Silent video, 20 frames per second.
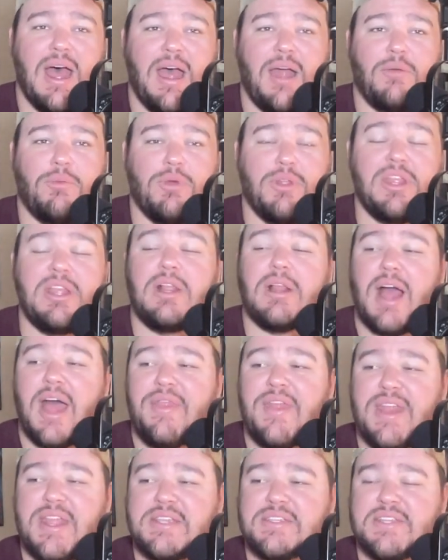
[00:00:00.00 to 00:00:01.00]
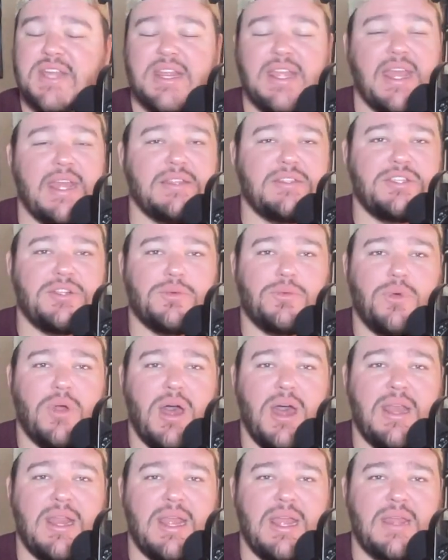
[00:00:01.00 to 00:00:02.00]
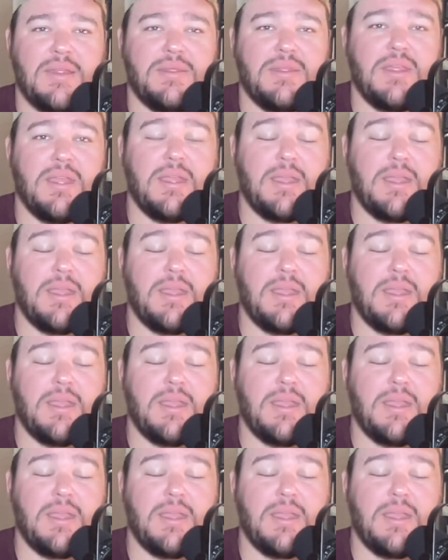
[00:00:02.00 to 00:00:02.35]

Really glad that he's going to get to run in the